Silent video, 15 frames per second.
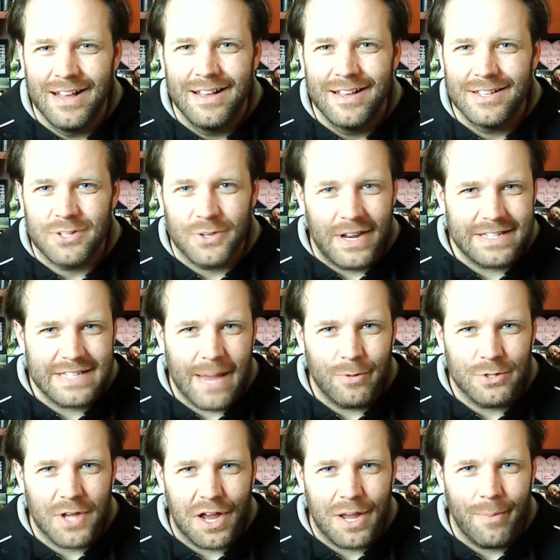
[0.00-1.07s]
So next time
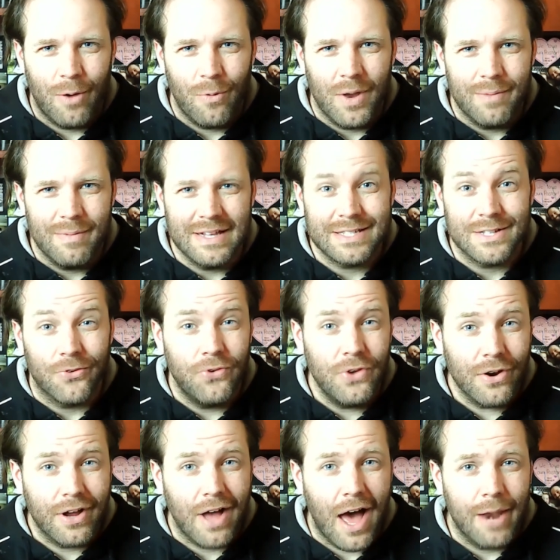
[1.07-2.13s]
we'll talk about what it means to
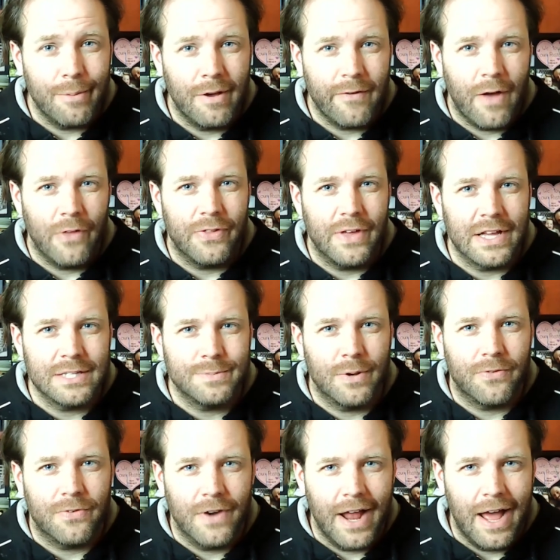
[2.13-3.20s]
fear God above all things,
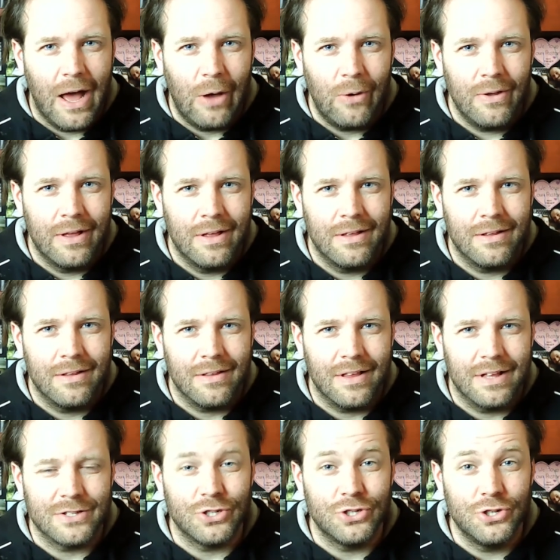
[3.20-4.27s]
but for now,
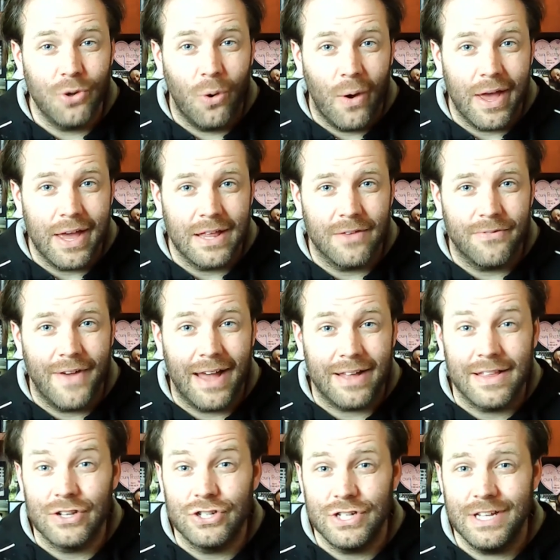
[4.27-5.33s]
let's joy in the
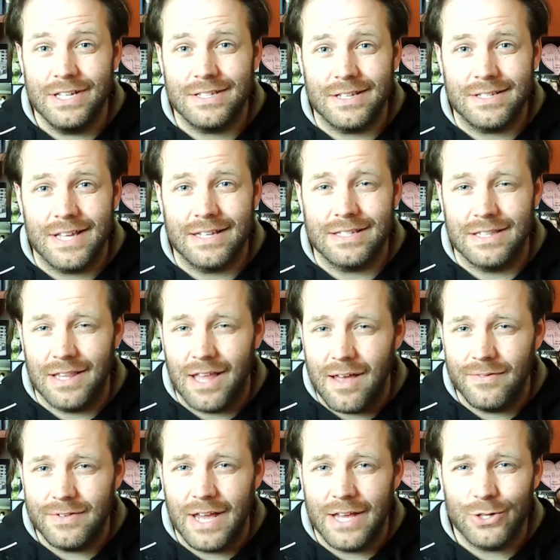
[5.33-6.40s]
fact that Jesus has
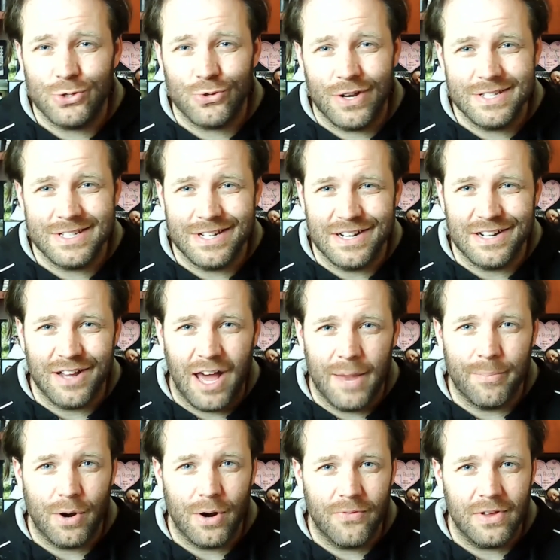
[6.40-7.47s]
loved and trusted in
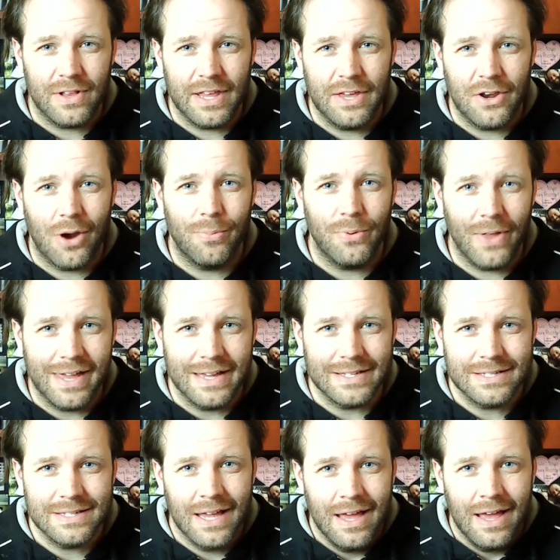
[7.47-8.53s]
God perfectly in our
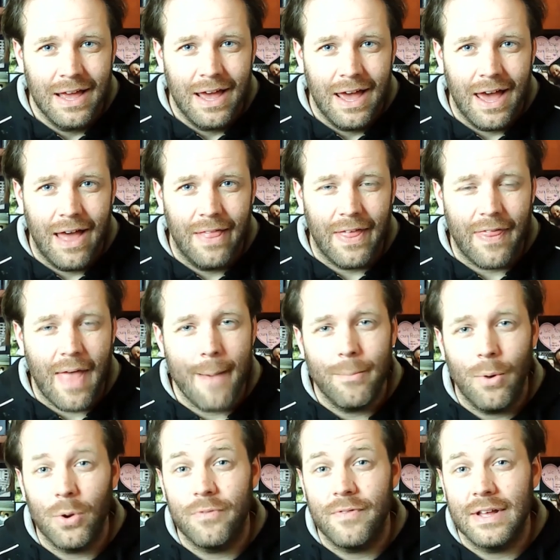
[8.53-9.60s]
place, and that
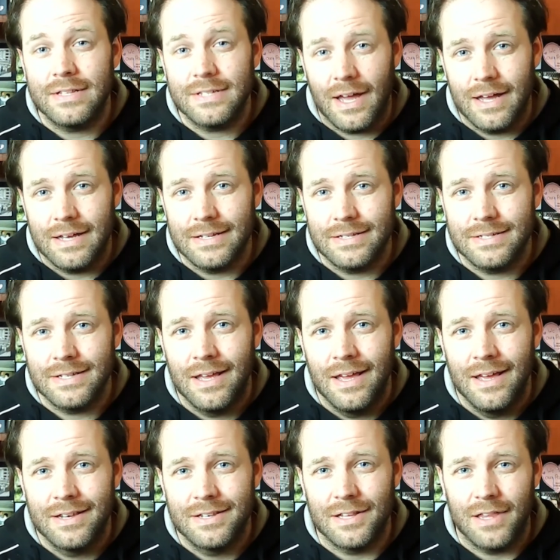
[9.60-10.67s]
motivates us
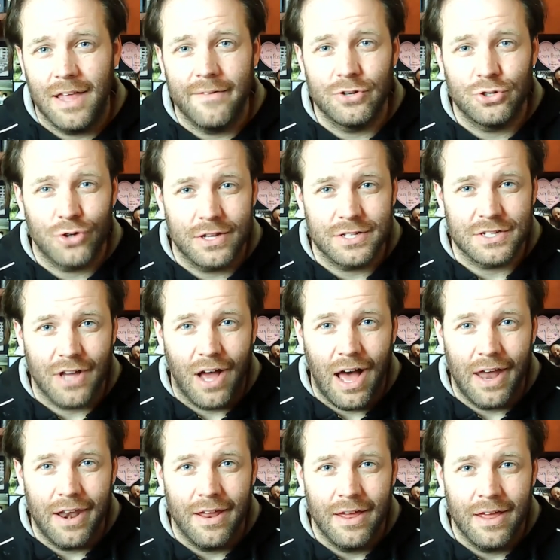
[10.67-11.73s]
to love and trust
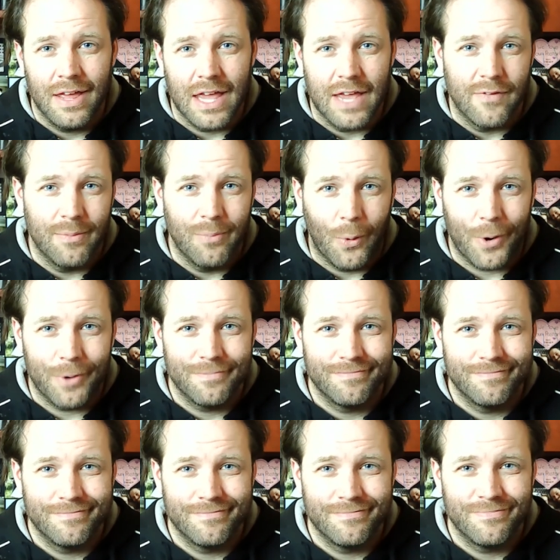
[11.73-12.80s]
God even more.
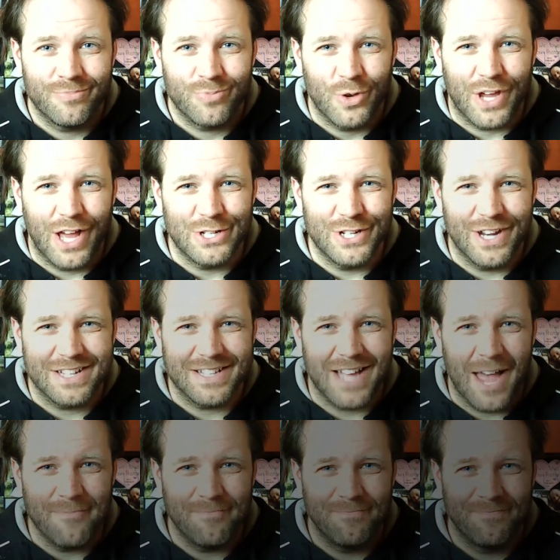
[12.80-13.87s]
I'll catch you next
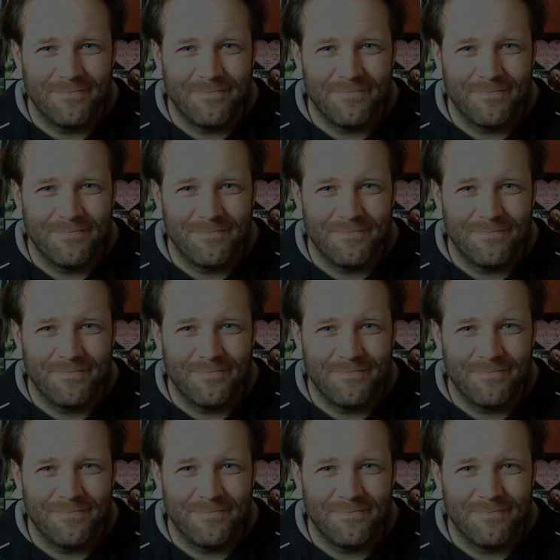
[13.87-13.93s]
time.